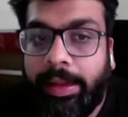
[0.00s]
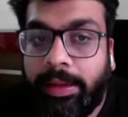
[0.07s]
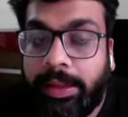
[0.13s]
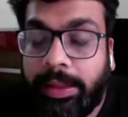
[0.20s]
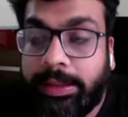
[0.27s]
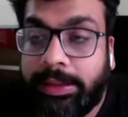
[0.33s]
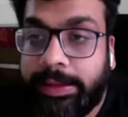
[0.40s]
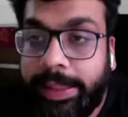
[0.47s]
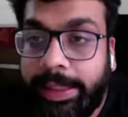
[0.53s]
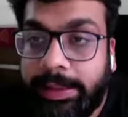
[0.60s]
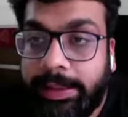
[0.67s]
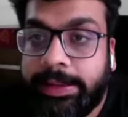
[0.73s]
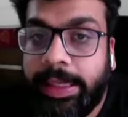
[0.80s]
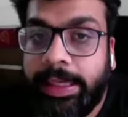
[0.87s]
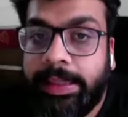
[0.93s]
The
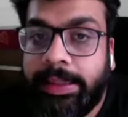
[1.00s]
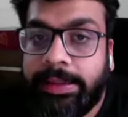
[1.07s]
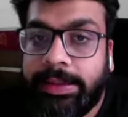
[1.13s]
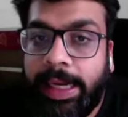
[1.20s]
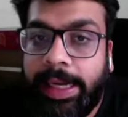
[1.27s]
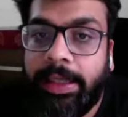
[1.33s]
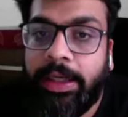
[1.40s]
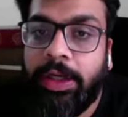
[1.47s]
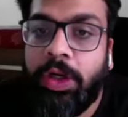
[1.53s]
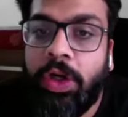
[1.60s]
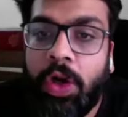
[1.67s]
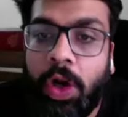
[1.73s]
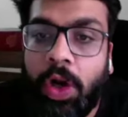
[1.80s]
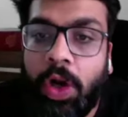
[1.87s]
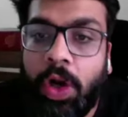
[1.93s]
states can decide
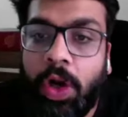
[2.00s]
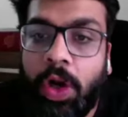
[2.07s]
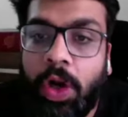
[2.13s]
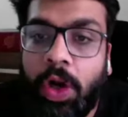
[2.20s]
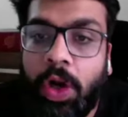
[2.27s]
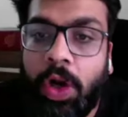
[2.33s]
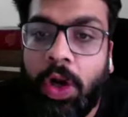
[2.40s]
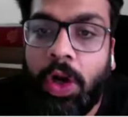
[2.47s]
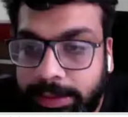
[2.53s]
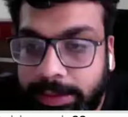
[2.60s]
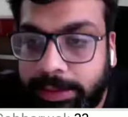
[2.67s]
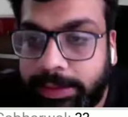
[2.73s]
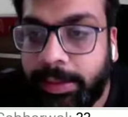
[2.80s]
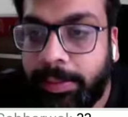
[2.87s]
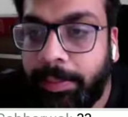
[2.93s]
not to do
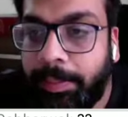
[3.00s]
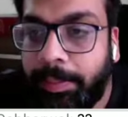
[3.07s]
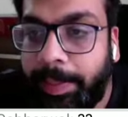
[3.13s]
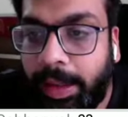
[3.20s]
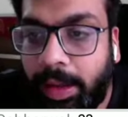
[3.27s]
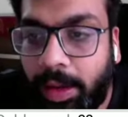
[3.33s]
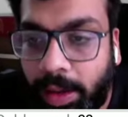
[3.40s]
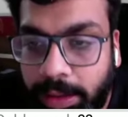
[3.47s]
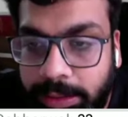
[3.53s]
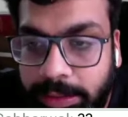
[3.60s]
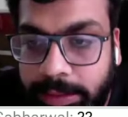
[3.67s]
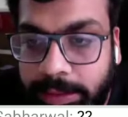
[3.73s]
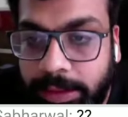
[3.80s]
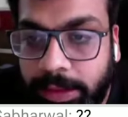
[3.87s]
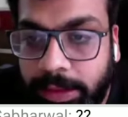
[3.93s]
this
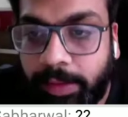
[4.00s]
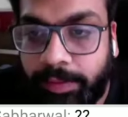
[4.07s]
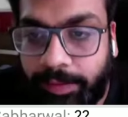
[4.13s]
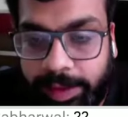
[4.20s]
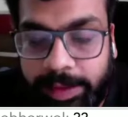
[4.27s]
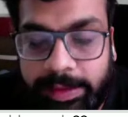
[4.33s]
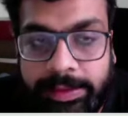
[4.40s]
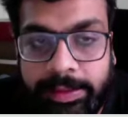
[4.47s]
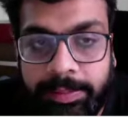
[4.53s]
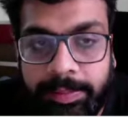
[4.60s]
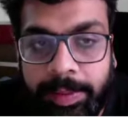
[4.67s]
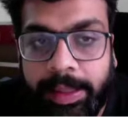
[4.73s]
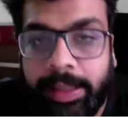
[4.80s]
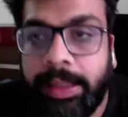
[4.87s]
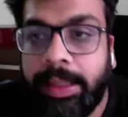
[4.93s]
because, very
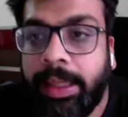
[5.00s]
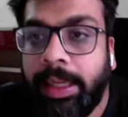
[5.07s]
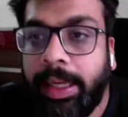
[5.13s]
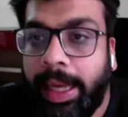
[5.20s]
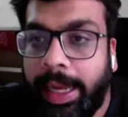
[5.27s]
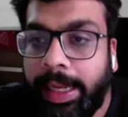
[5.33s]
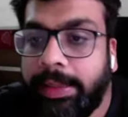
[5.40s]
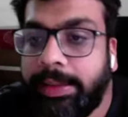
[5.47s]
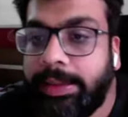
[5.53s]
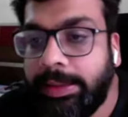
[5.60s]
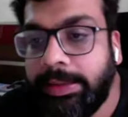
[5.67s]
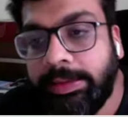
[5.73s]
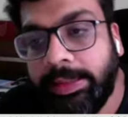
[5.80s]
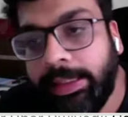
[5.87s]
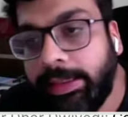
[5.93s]
simply, health
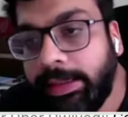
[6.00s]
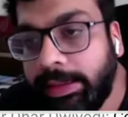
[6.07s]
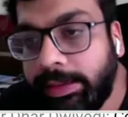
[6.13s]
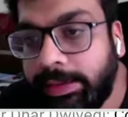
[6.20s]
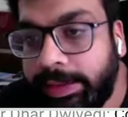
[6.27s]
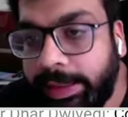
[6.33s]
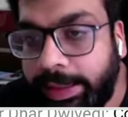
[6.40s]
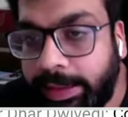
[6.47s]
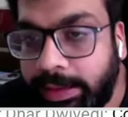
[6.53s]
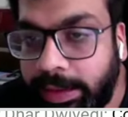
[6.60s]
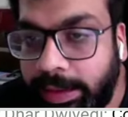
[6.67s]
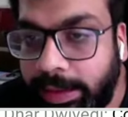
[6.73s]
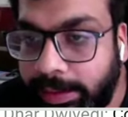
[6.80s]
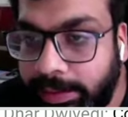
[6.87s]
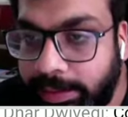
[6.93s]
is in the state
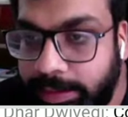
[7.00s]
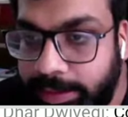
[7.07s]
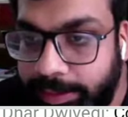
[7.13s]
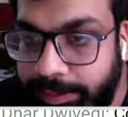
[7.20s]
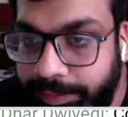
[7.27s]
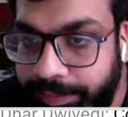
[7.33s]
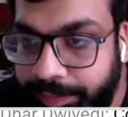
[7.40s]
list.